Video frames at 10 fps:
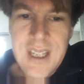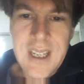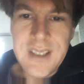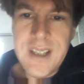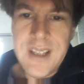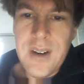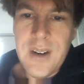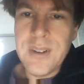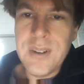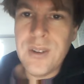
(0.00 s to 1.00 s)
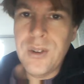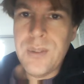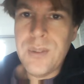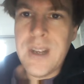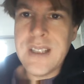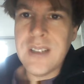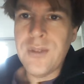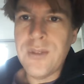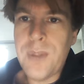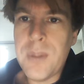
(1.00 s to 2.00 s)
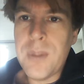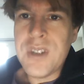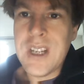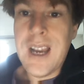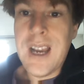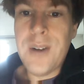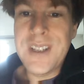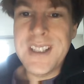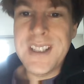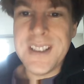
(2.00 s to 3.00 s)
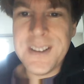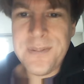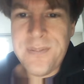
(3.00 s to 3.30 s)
And they're now even contemplating of publishing how he did it.